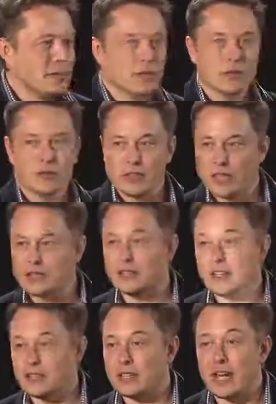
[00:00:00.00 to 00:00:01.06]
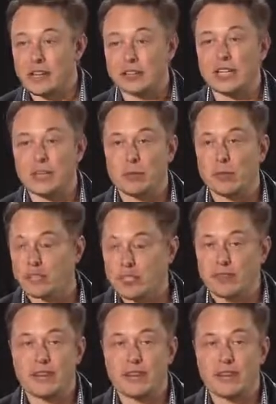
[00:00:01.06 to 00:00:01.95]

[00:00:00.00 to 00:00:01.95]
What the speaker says: So it's actually in production.